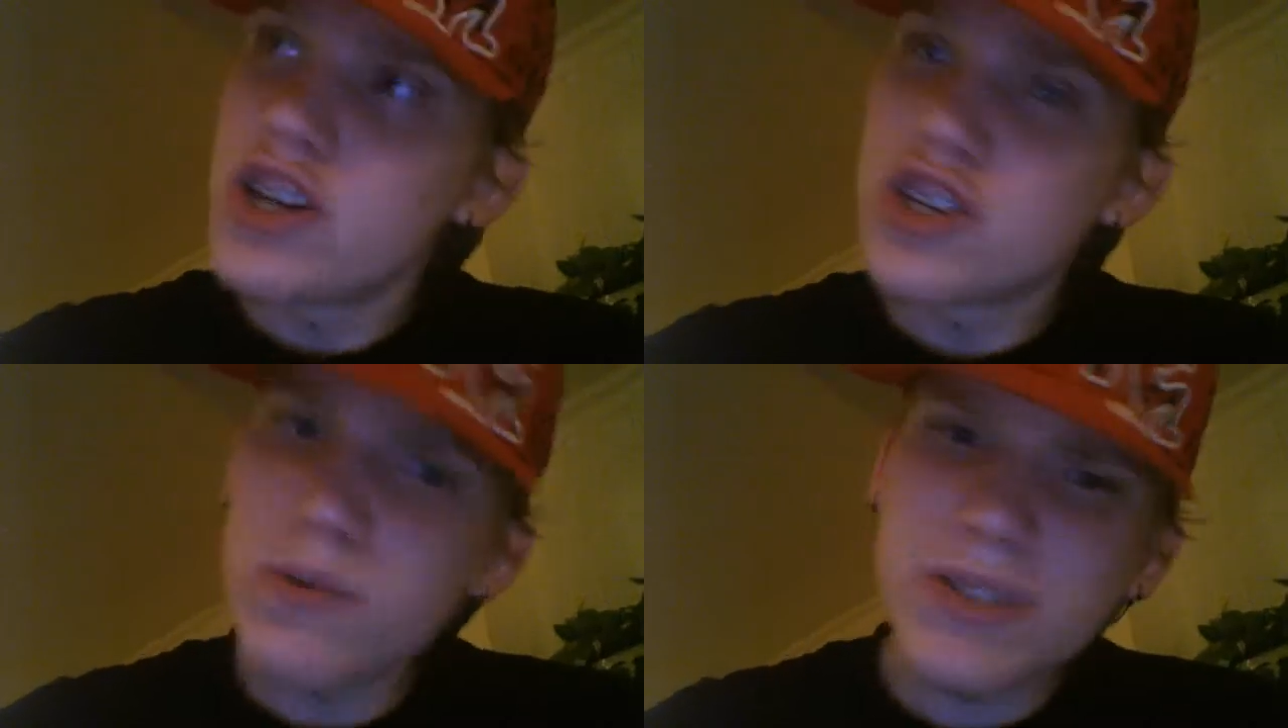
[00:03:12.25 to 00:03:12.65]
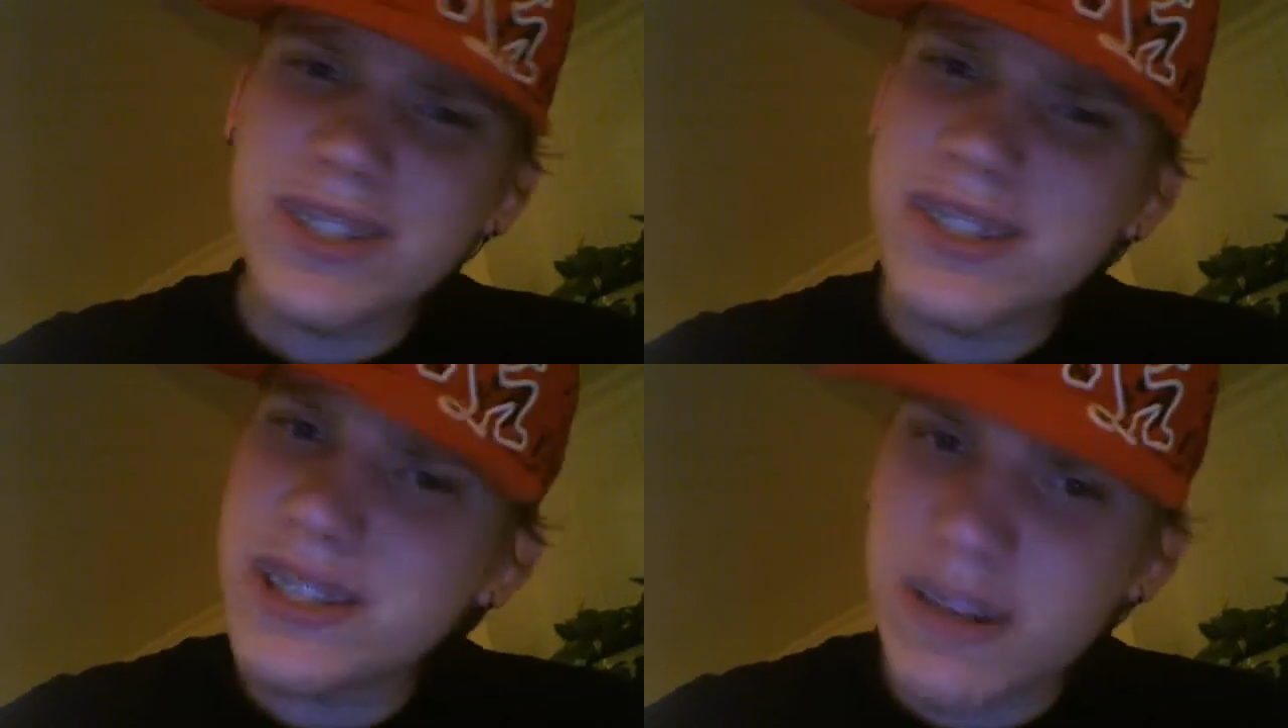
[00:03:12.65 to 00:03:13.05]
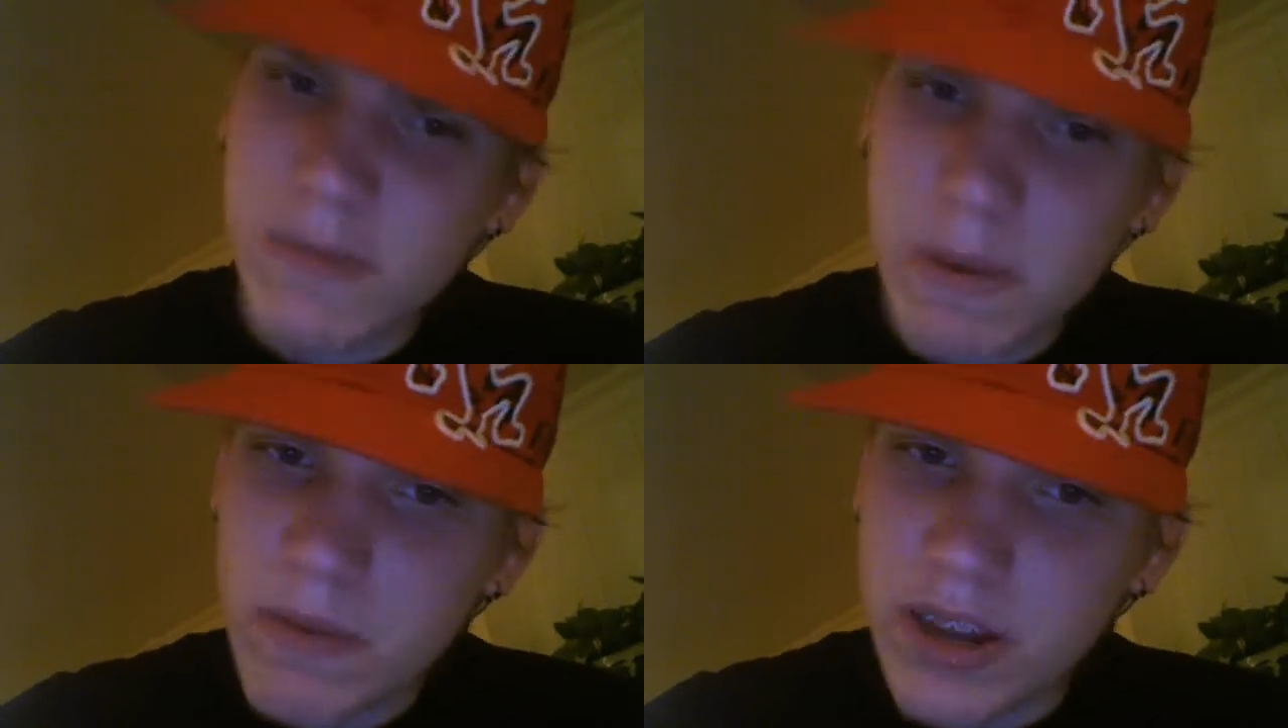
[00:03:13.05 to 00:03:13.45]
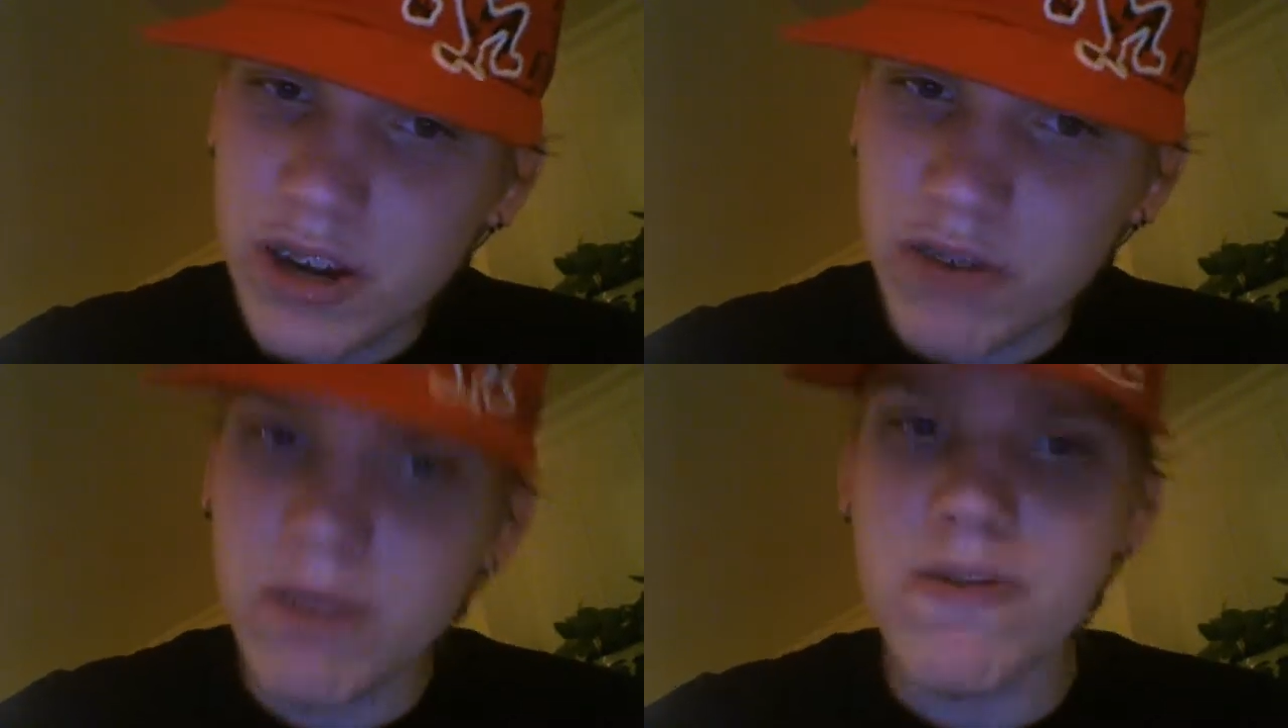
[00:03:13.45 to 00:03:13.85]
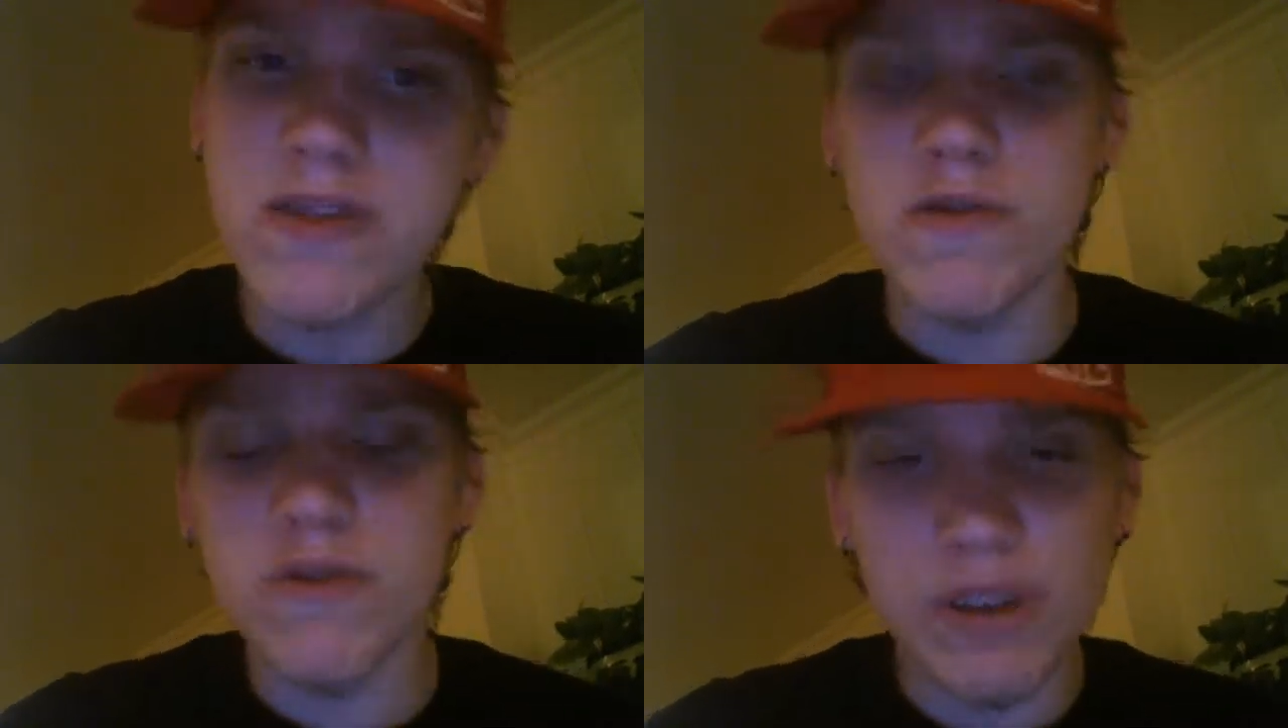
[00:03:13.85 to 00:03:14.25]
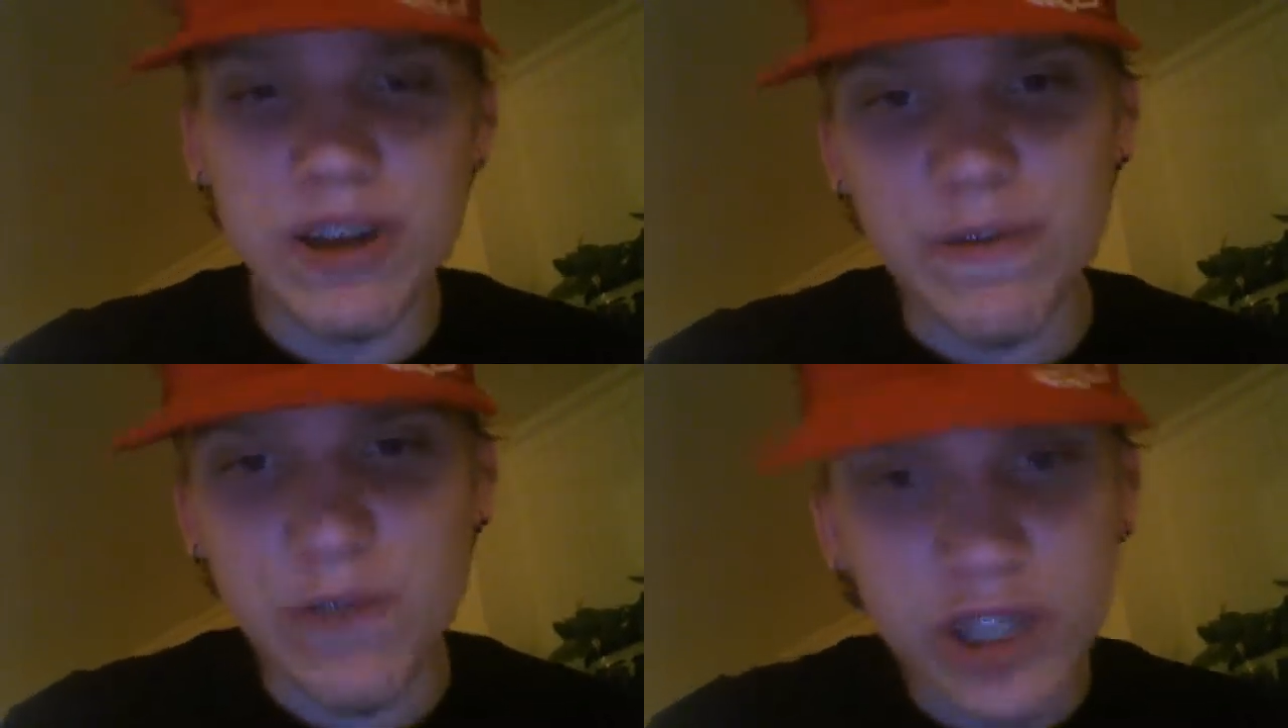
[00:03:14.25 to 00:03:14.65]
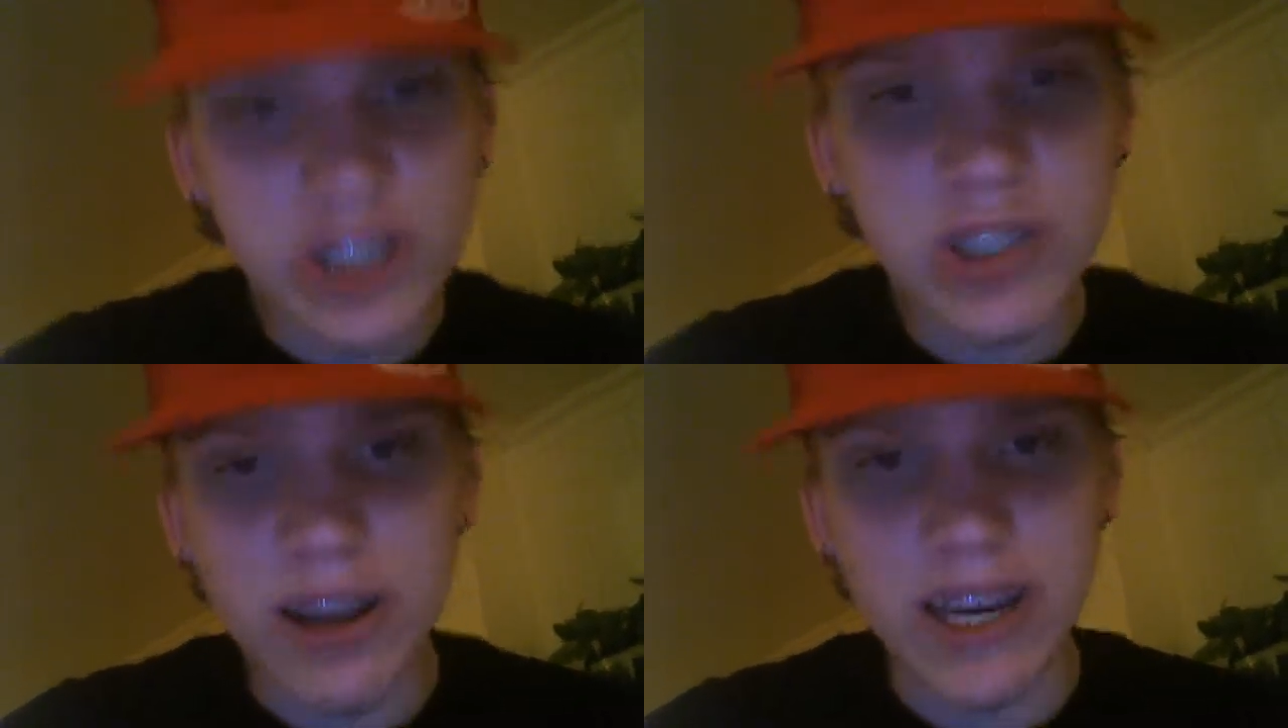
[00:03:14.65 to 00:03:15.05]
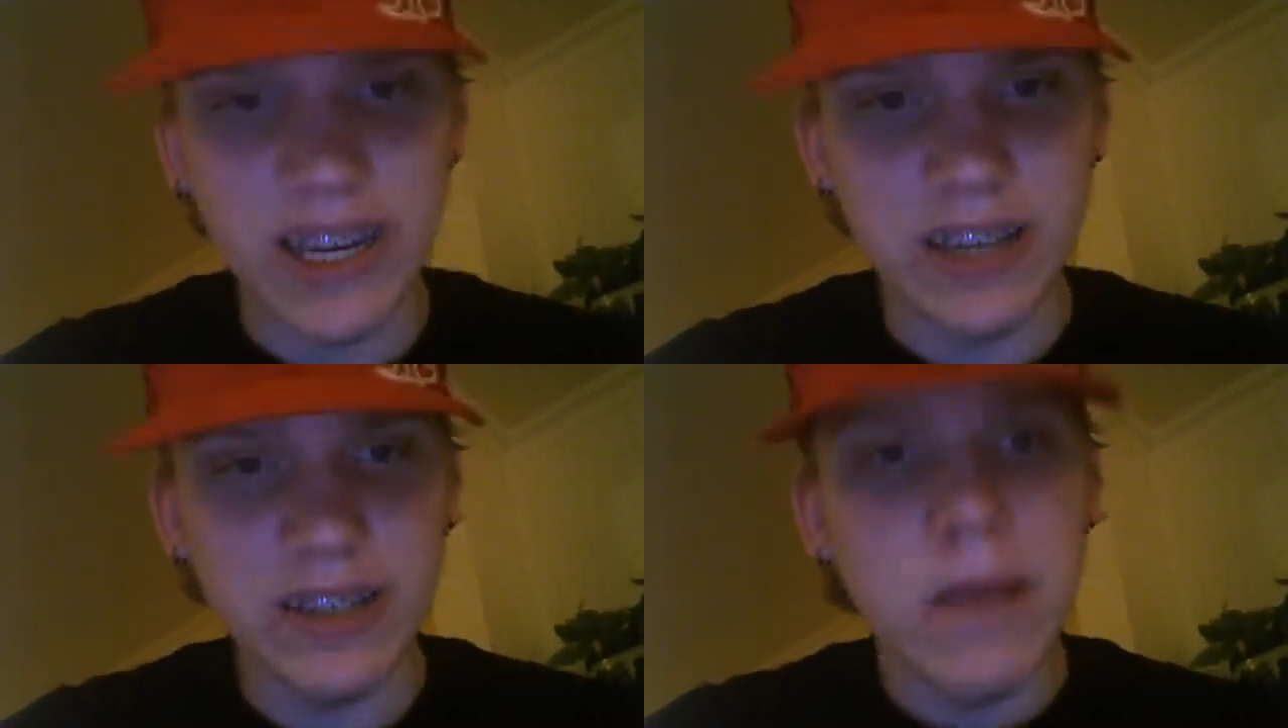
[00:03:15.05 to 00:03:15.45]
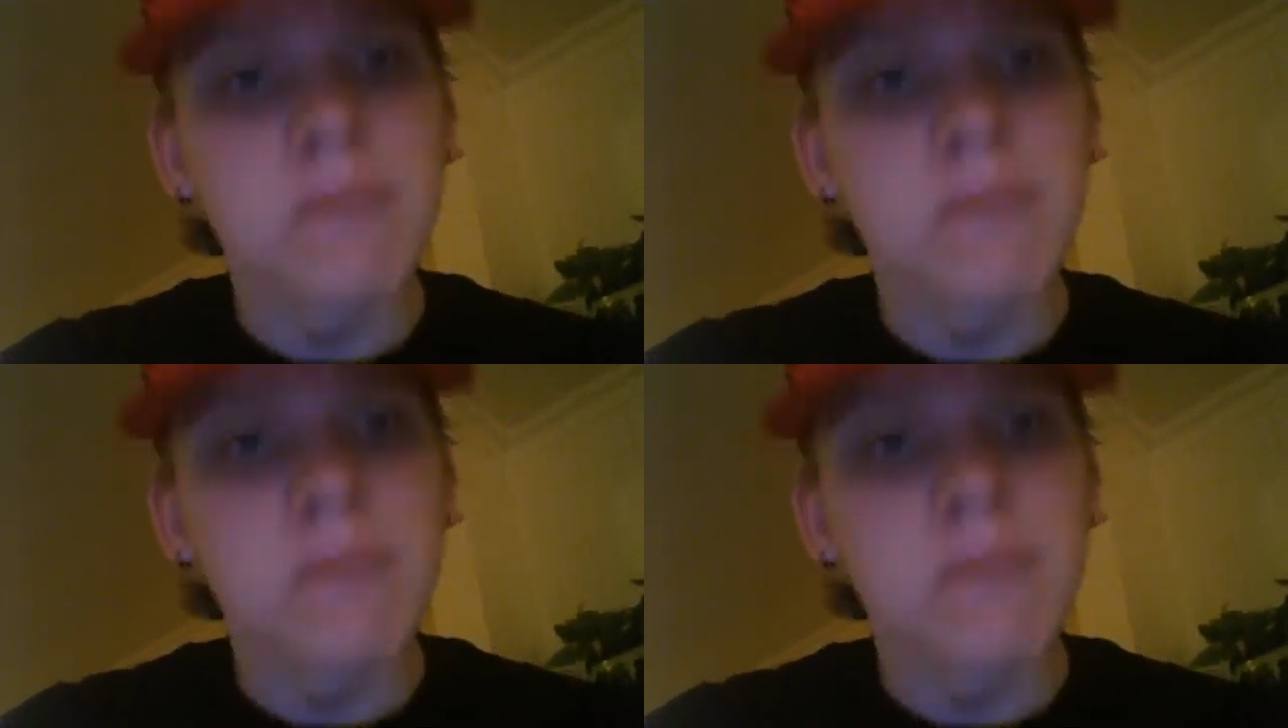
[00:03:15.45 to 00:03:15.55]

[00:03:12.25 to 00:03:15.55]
Don't just listen to people that agree with you and reinforce your ideas.